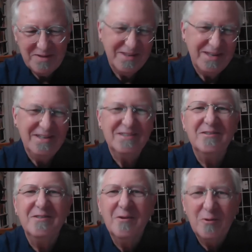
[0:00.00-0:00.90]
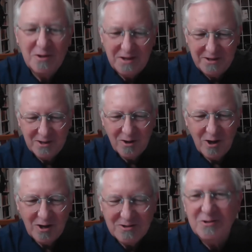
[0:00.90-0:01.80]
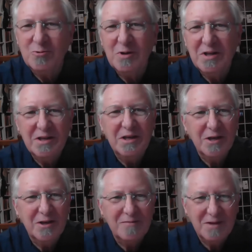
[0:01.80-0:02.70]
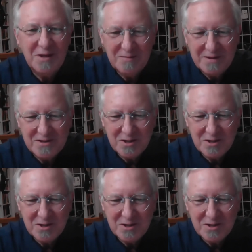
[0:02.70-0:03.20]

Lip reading: things and looking at loss as really gift, giving